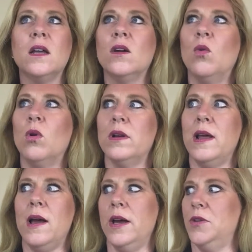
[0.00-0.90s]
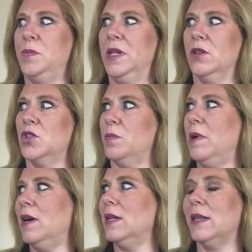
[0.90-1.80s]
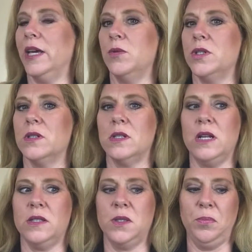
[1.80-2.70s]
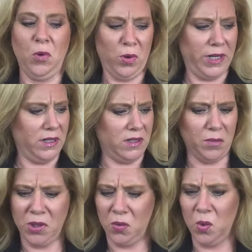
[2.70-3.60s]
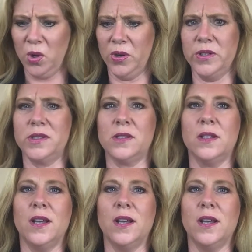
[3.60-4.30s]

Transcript: or not because your body language is not supporting some of the words.